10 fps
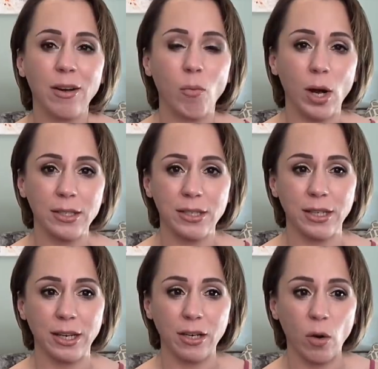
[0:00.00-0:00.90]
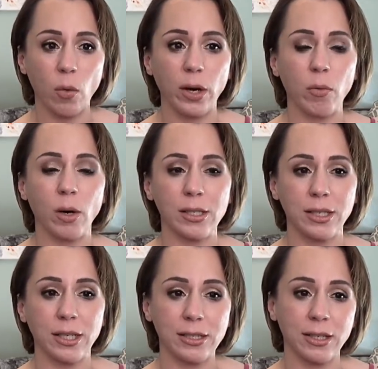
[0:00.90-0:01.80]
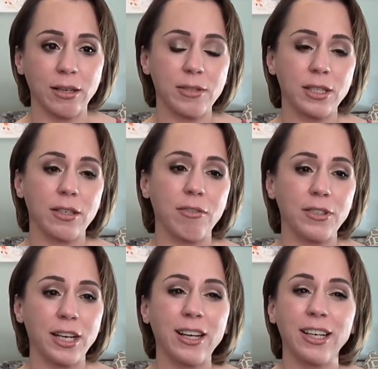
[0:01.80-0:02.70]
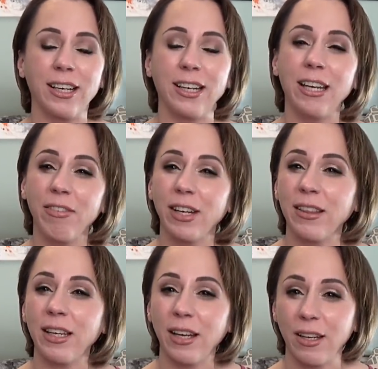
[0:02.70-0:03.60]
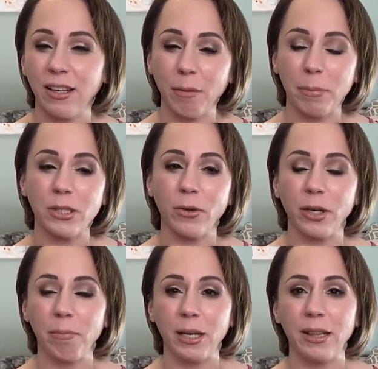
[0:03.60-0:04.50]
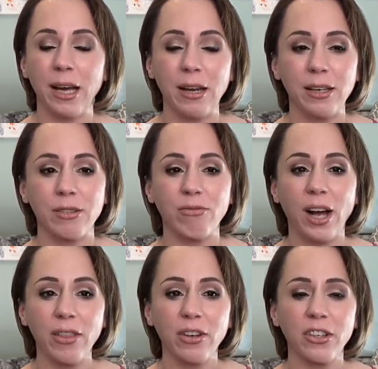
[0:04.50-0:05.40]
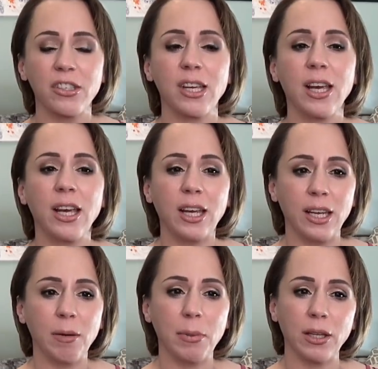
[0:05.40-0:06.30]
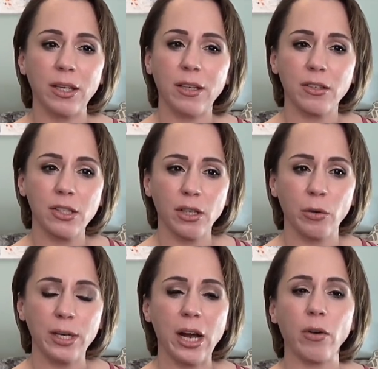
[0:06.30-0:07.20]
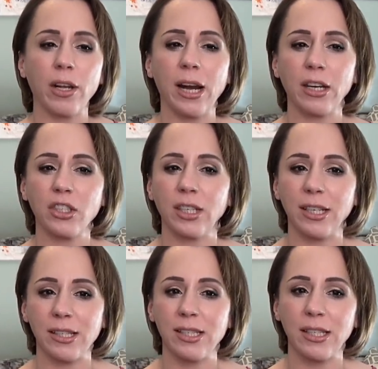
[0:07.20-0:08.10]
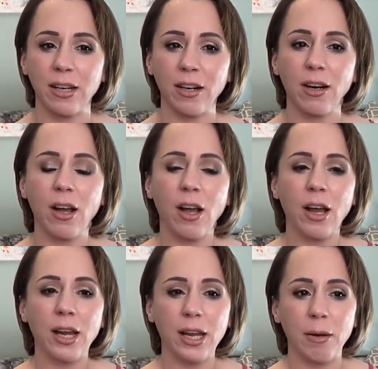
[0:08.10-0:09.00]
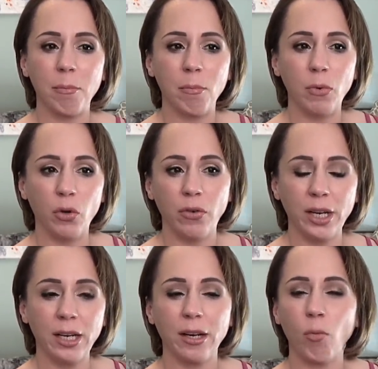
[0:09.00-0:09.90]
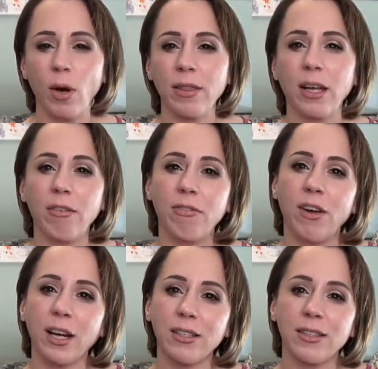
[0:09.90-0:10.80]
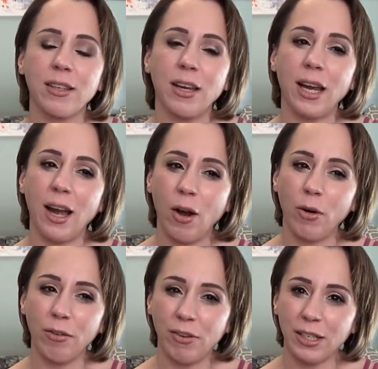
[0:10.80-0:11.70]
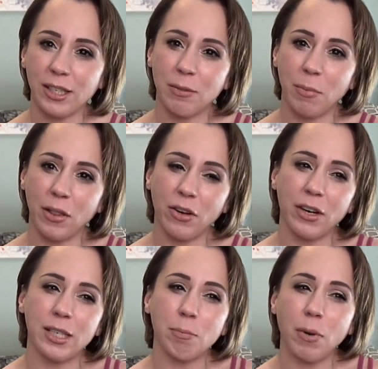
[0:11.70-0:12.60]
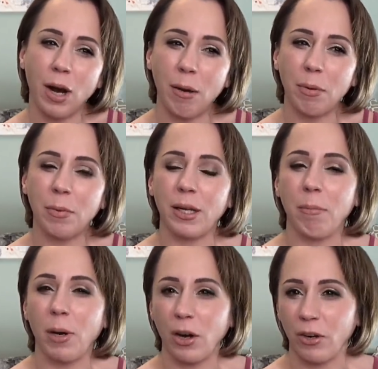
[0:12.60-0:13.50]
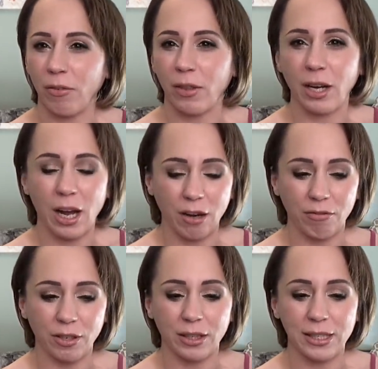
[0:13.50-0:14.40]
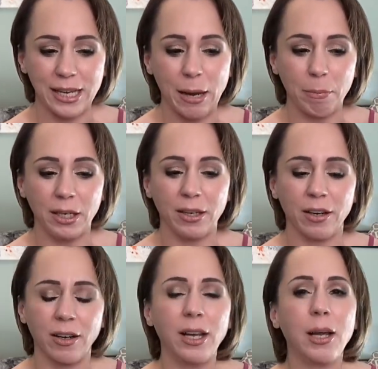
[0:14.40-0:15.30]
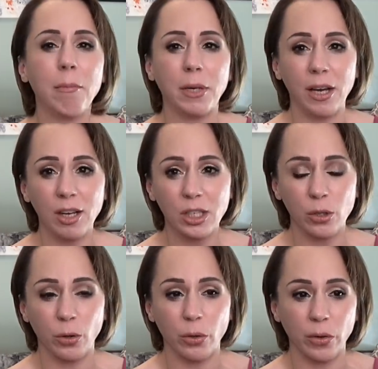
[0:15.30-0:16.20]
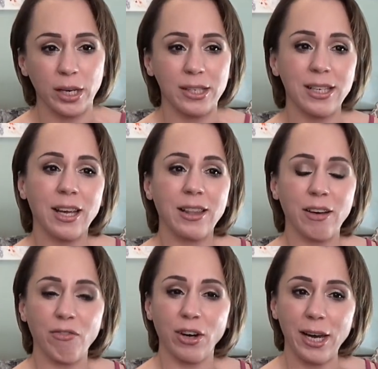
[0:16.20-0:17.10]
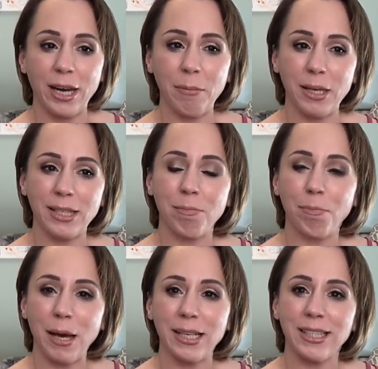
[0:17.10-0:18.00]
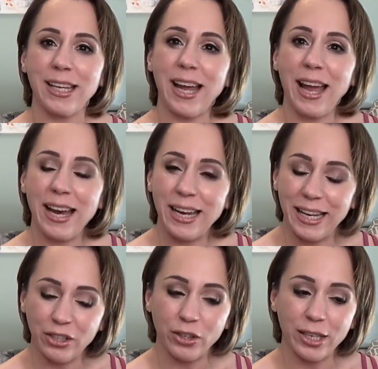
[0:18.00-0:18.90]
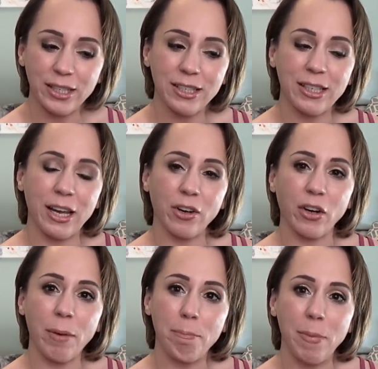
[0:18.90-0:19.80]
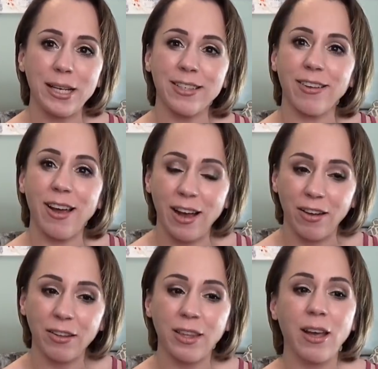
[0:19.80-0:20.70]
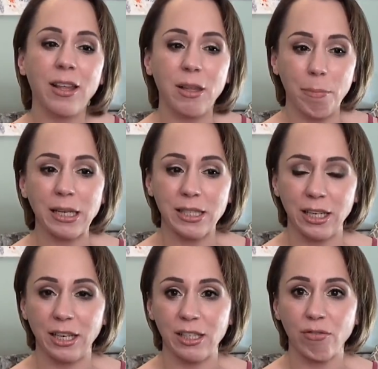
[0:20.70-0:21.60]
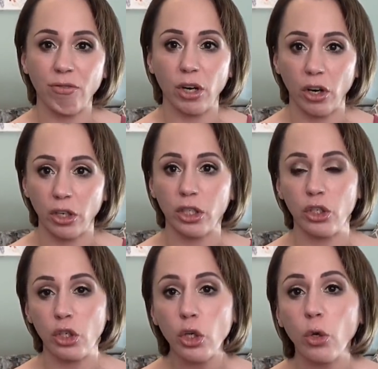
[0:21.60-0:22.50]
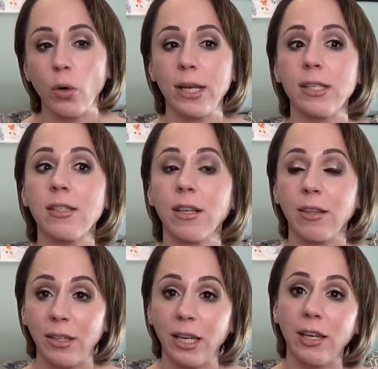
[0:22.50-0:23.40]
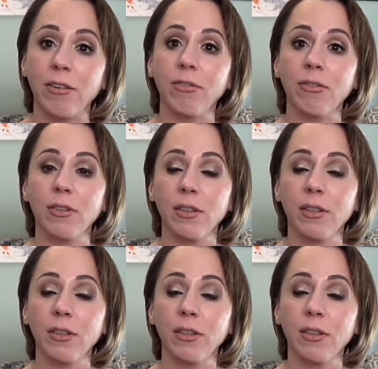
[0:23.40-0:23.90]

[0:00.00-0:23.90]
wants to get going, wants to get stuff done, and even at the end of the episode admitted that his father's inability to slow down and actually consider him moving and what that affects, how it affects his mother, is probably a part of the conflict that's happening here. But he also agrees that for Amy's best interests and her mental health, the best thing is for her to do is to leave